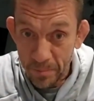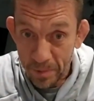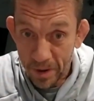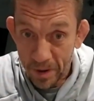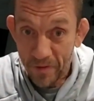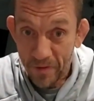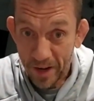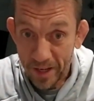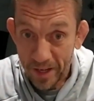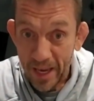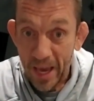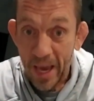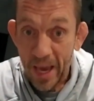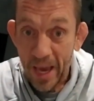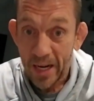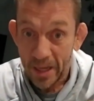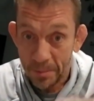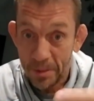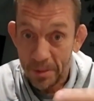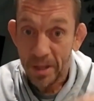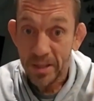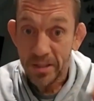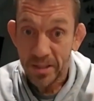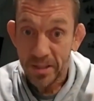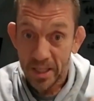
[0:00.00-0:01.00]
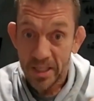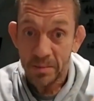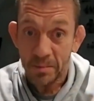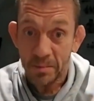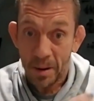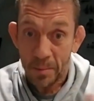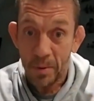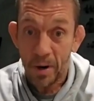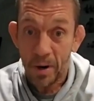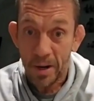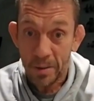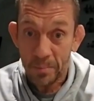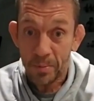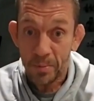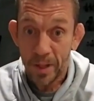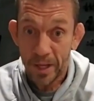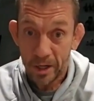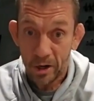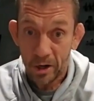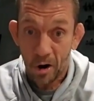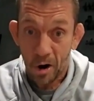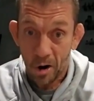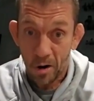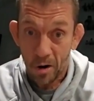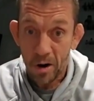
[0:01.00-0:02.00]
but if I can't, I'm going to sit to my butt and
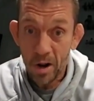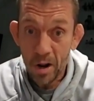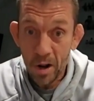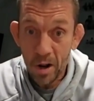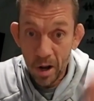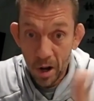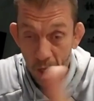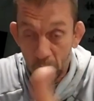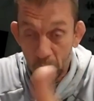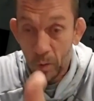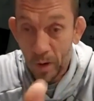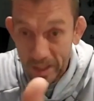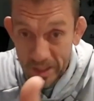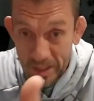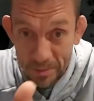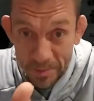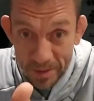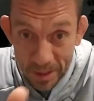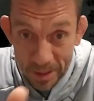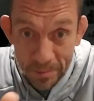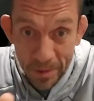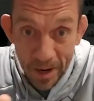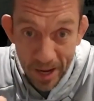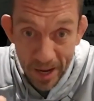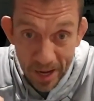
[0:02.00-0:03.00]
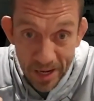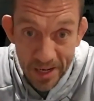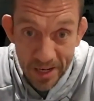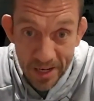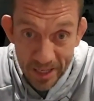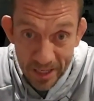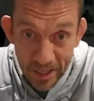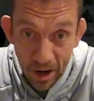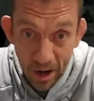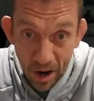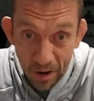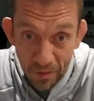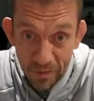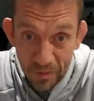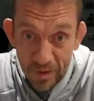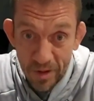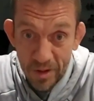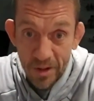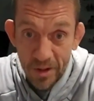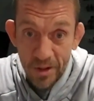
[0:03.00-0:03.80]
play guard. Otherwise, I'm going to get my head kneed off.